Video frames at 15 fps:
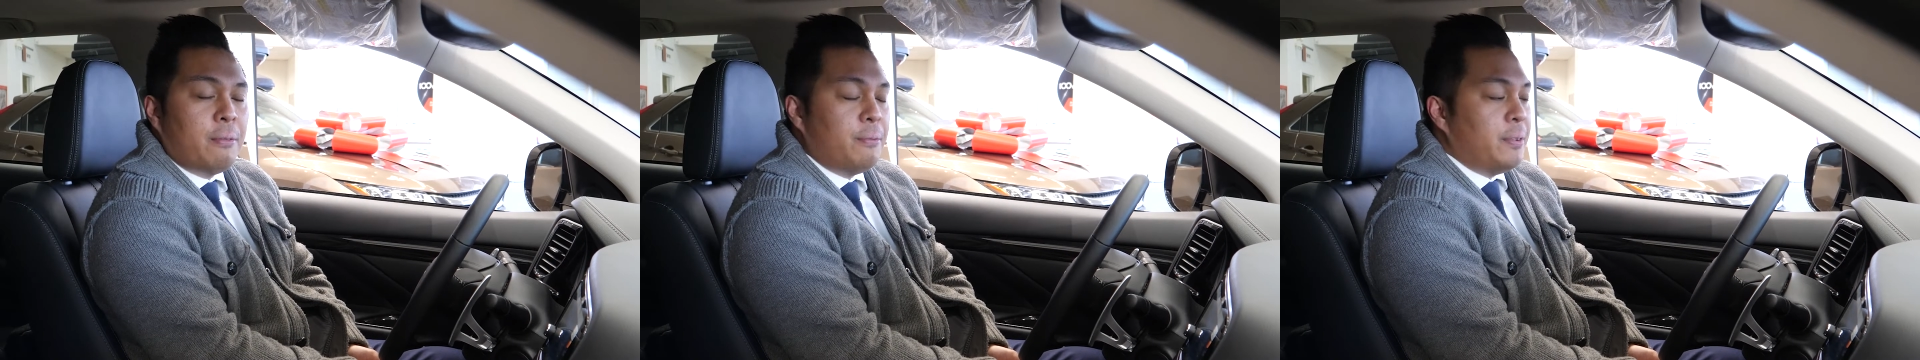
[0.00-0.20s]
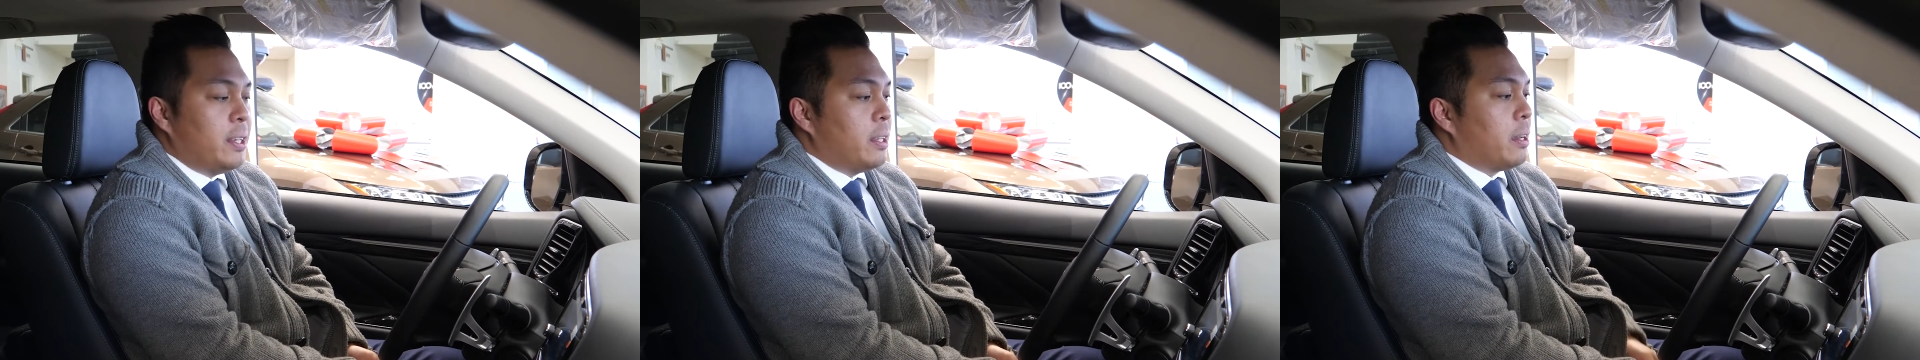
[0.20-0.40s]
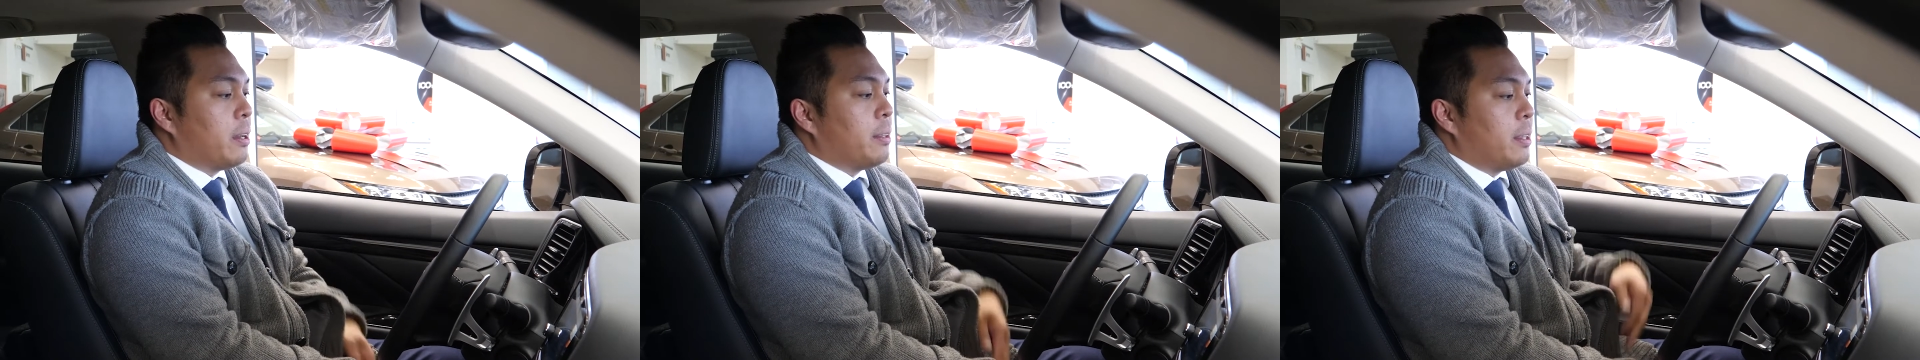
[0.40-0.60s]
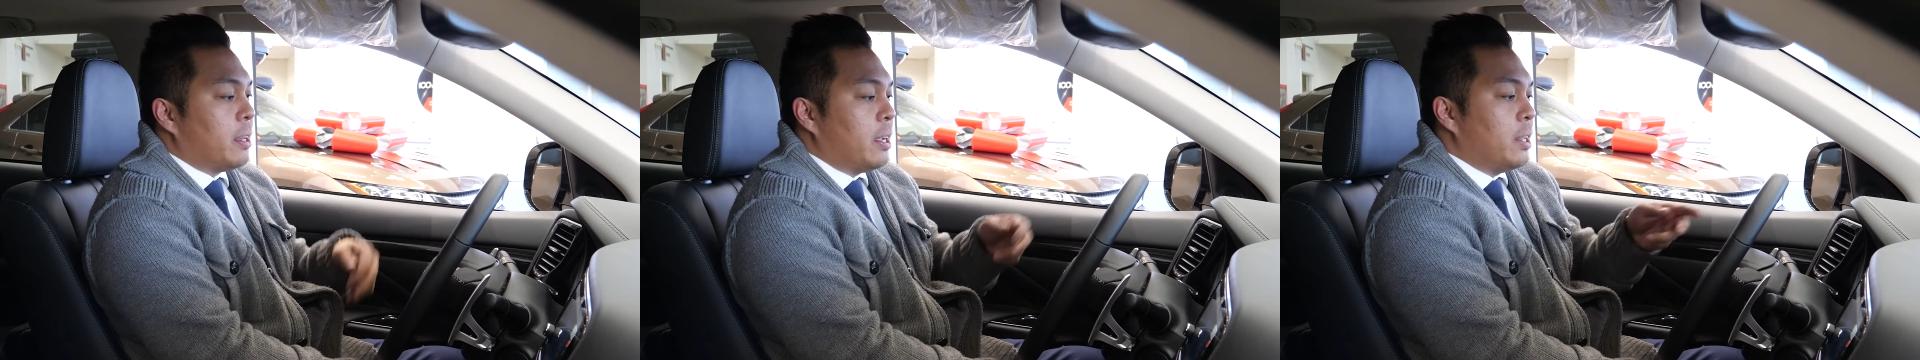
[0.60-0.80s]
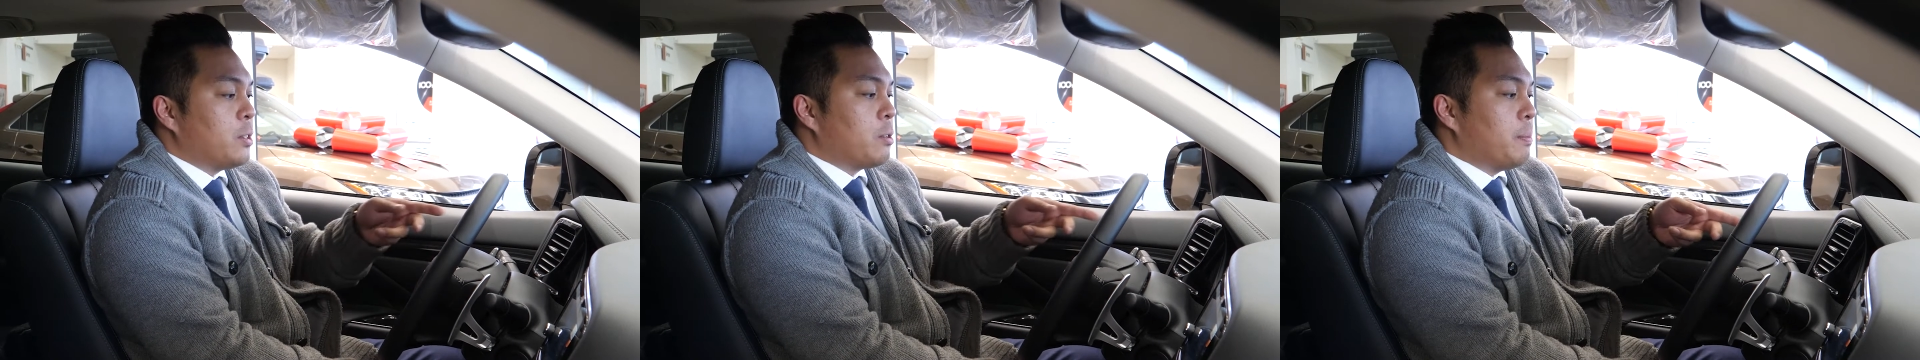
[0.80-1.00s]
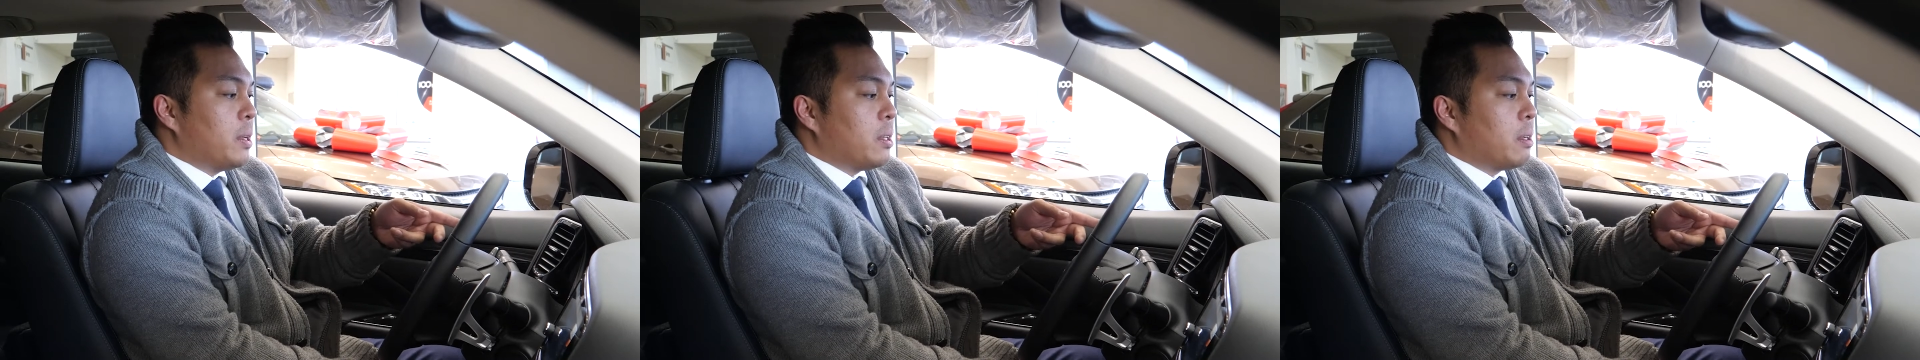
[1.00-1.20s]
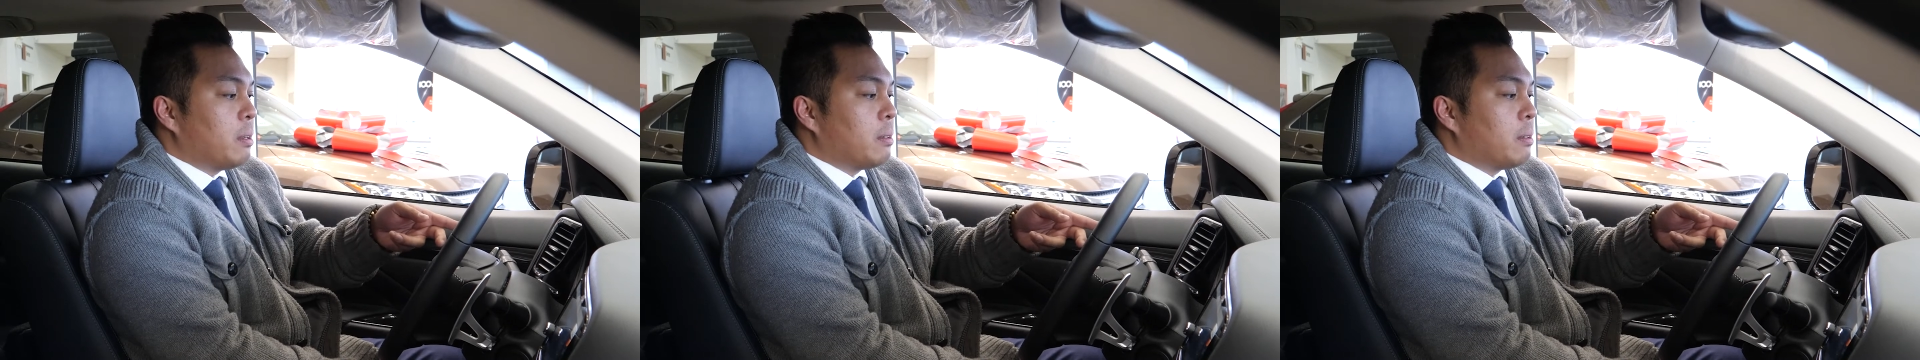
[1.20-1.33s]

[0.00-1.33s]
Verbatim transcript: via the instrument